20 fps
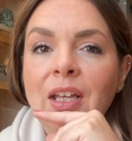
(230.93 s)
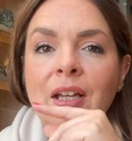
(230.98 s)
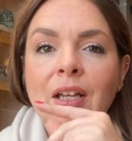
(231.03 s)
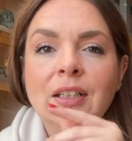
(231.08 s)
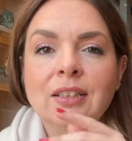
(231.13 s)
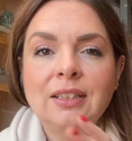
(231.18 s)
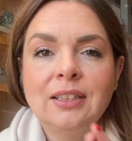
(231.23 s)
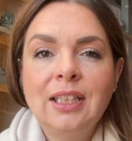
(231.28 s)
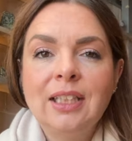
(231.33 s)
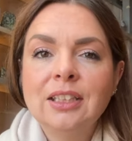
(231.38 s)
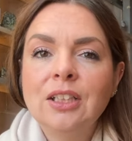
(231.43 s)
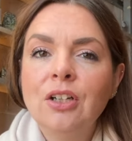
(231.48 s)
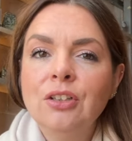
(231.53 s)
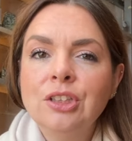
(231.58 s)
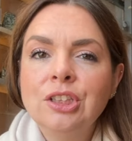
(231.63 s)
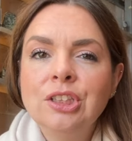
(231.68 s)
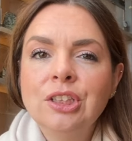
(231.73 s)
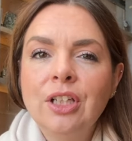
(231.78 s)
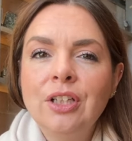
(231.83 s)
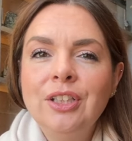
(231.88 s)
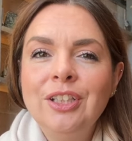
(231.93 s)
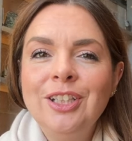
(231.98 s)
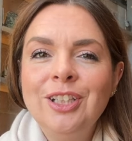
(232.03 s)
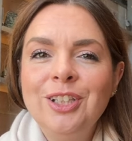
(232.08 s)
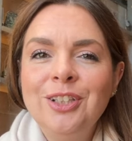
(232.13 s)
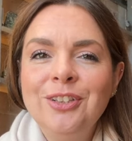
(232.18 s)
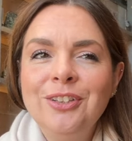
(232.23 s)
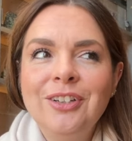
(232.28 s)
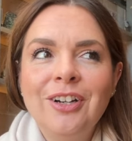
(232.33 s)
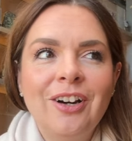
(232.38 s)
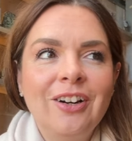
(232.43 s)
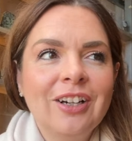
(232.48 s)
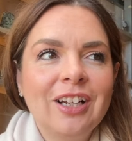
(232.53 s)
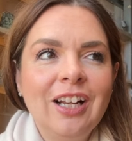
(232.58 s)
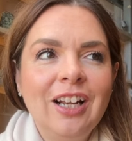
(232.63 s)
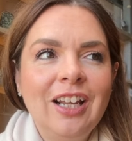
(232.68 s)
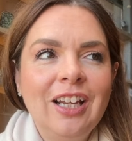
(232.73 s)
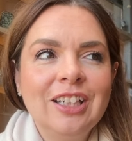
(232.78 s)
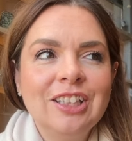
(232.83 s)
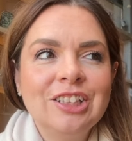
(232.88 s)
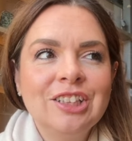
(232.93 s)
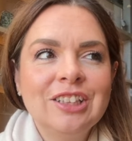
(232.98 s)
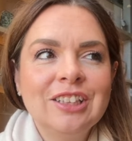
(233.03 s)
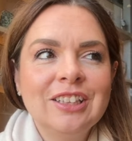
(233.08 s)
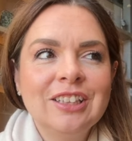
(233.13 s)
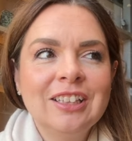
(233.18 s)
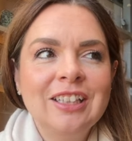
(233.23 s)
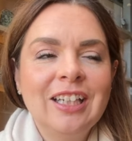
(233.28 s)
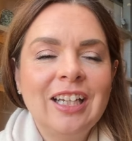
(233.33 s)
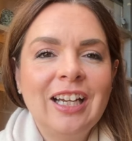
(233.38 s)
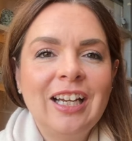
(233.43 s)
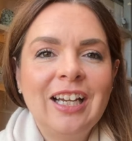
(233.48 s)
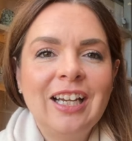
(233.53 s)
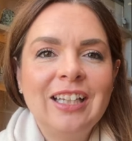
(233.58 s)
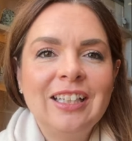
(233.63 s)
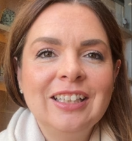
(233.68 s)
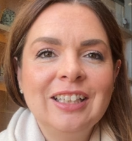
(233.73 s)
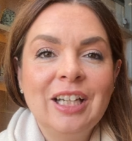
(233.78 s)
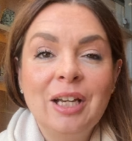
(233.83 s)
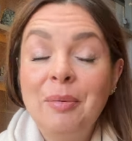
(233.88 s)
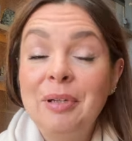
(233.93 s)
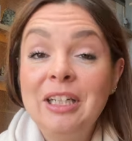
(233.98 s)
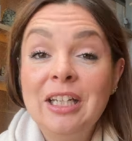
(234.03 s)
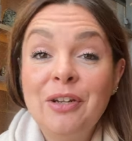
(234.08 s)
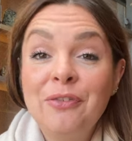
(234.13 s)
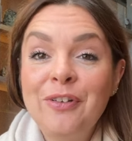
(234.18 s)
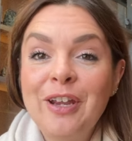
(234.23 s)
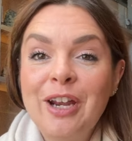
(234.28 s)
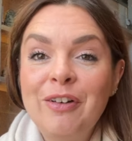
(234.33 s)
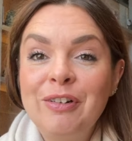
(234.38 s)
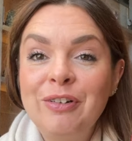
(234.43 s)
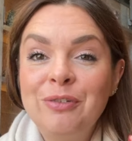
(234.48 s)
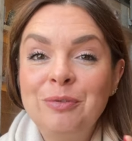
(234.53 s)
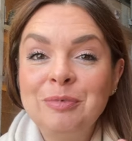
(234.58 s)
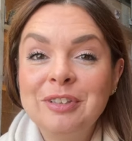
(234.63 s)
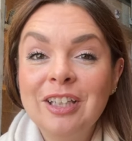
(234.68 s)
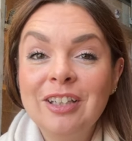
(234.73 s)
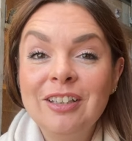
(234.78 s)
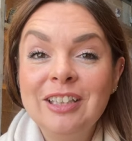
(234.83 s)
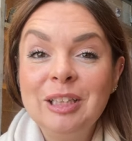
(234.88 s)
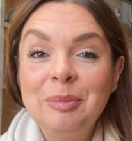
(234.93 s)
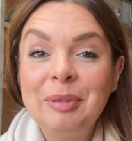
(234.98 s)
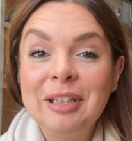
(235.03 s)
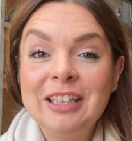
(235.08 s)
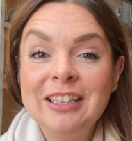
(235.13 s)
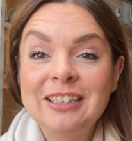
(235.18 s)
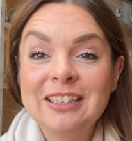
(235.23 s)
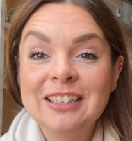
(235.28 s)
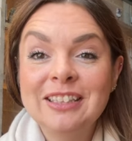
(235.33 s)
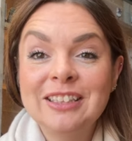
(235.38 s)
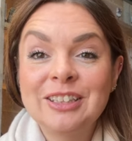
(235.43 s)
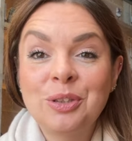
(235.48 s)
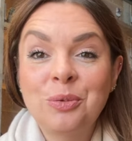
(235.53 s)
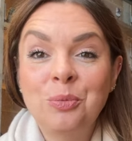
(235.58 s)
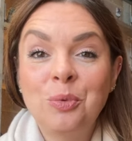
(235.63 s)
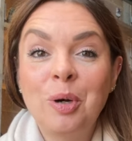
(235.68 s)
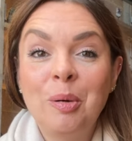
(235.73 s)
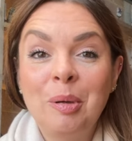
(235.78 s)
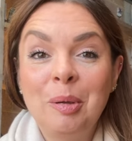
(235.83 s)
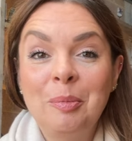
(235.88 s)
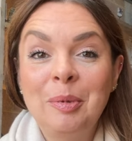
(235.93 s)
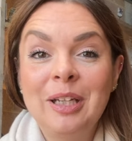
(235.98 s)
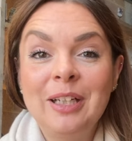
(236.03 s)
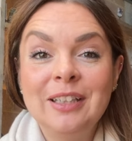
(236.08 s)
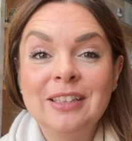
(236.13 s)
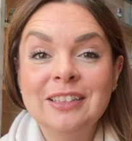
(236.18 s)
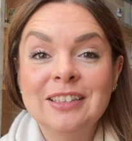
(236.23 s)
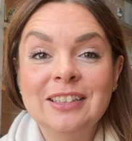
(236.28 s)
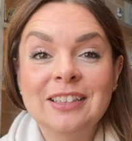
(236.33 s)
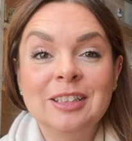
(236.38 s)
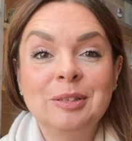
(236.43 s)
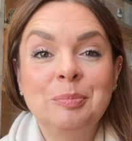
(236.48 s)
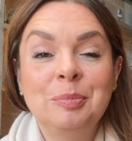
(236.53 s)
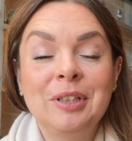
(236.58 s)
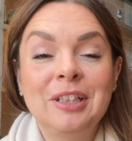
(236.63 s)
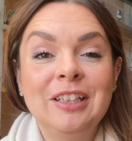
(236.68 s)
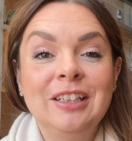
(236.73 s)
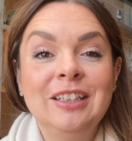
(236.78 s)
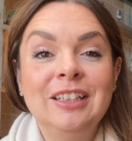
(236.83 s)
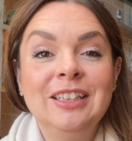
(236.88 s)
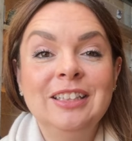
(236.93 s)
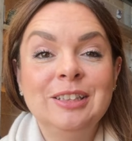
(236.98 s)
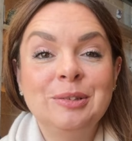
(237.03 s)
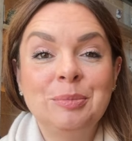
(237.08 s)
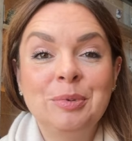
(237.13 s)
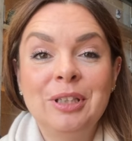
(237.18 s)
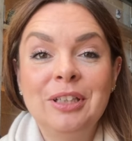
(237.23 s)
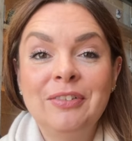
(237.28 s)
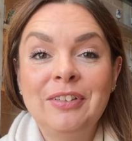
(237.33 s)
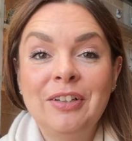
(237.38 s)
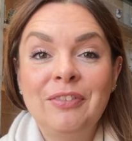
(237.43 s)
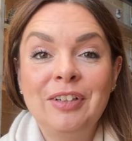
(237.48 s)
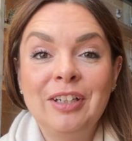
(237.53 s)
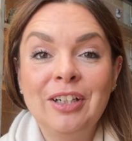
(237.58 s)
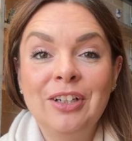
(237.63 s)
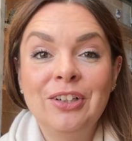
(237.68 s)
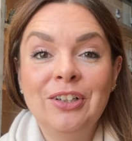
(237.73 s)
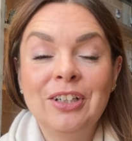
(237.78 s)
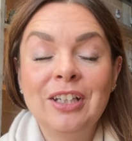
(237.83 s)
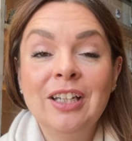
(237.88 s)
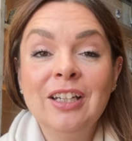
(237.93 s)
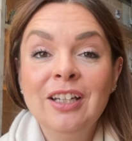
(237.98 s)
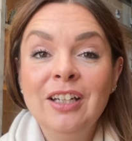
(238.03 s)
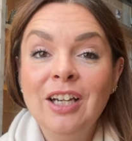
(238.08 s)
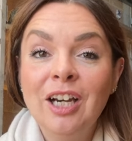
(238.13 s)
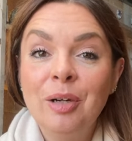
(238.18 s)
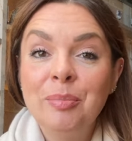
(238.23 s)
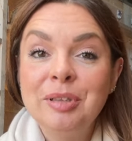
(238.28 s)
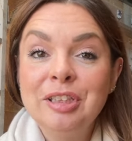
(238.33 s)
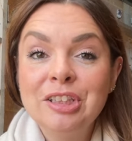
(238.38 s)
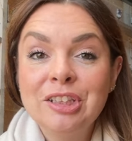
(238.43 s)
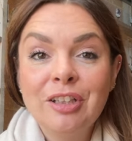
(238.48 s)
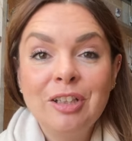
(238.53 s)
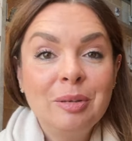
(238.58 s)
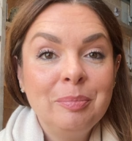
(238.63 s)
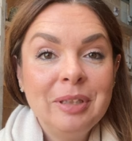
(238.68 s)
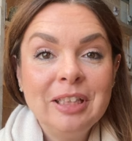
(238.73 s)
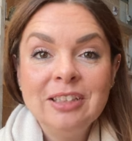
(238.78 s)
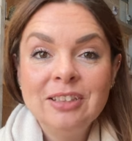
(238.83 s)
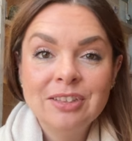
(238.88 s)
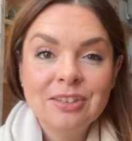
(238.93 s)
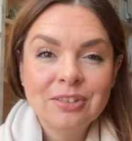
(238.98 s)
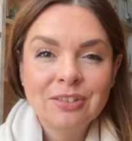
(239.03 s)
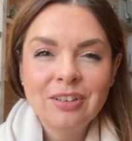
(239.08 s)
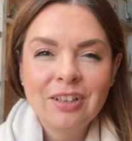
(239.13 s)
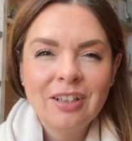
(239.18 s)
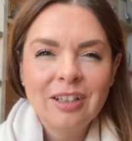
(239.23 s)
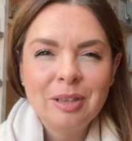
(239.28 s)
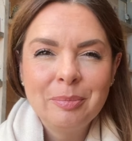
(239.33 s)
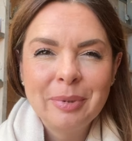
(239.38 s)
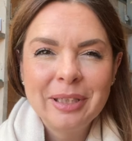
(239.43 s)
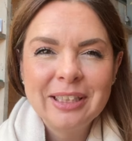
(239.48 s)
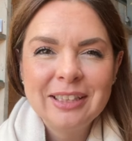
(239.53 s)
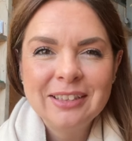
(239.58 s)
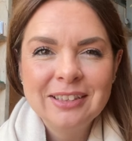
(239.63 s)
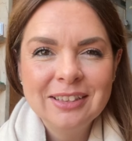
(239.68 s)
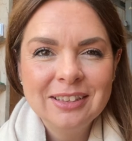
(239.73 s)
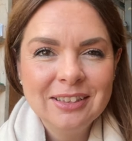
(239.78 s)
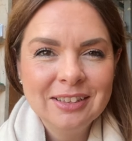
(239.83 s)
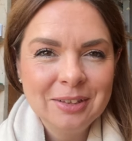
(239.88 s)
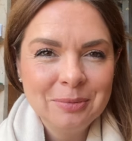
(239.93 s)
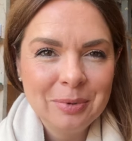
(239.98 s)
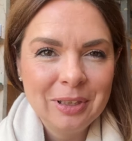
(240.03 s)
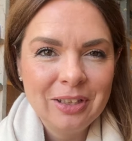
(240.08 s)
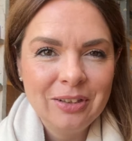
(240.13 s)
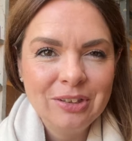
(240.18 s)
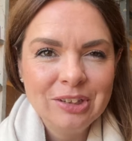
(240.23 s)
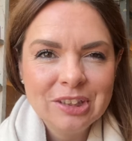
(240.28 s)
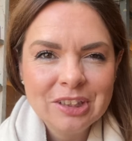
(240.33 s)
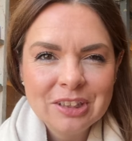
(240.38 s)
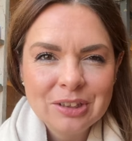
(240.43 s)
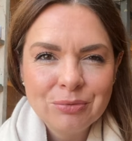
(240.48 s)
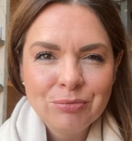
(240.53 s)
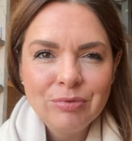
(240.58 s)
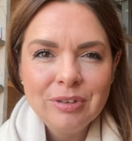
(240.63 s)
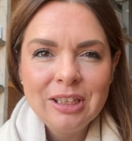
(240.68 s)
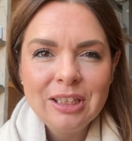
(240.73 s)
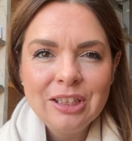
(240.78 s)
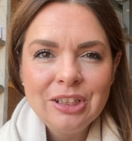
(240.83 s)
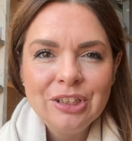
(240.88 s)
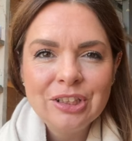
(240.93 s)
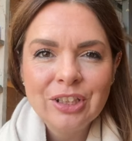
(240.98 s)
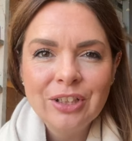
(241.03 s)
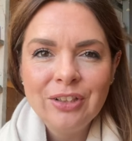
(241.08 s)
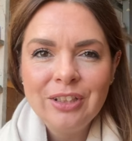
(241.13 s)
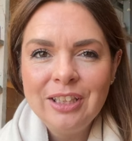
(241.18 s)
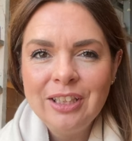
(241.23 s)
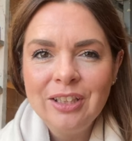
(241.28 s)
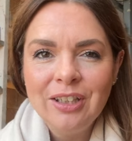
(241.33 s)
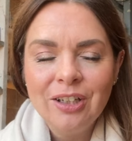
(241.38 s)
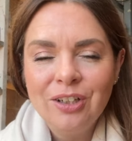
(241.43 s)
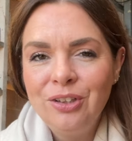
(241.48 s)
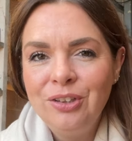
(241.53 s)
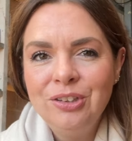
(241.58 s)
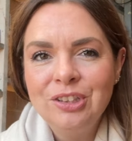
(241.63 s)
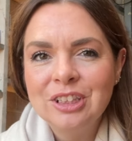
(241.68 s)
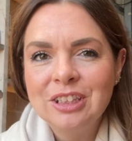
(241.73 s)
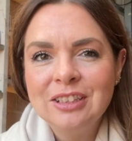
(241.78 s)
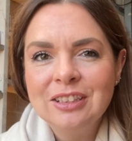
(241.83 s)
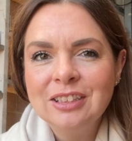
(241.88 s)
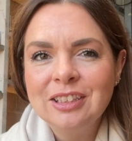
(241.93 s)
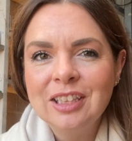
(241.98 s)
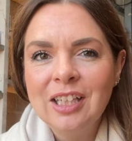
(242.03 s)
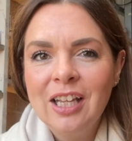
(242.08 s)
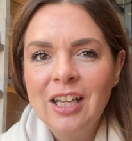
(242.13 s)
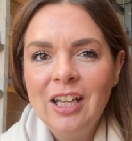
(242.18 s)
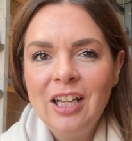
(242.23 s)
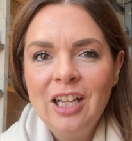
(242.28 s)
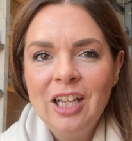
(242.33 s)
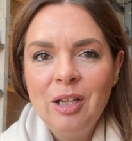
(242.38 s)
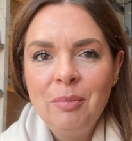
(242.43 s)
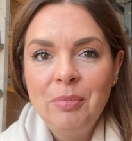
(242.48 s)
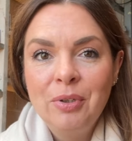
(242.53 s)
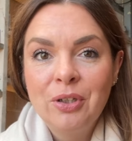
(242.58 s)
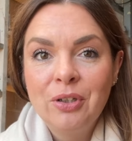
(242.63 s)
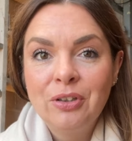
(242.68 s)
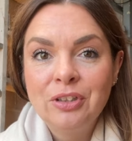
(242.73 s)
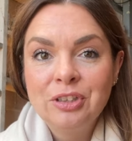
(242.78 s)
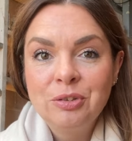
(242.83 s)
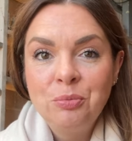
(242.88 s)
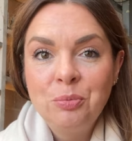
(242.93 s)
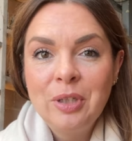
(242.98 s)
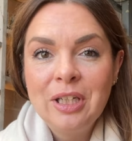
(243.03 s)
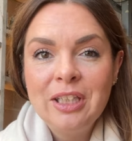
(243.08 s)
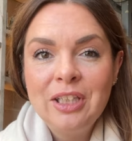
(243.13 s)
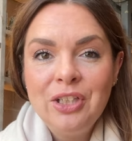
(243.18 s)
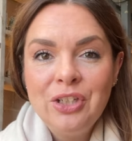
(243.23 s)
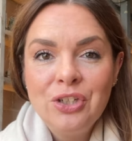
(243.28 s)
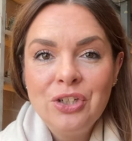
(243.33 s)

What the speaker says: So yeah, I'll show you our collection, and I mean, they vary from tiny pieces to whopper pieces, but it's worth having a look. I'll be showing pieces on light bases as well, just to really show the inclusions, because when you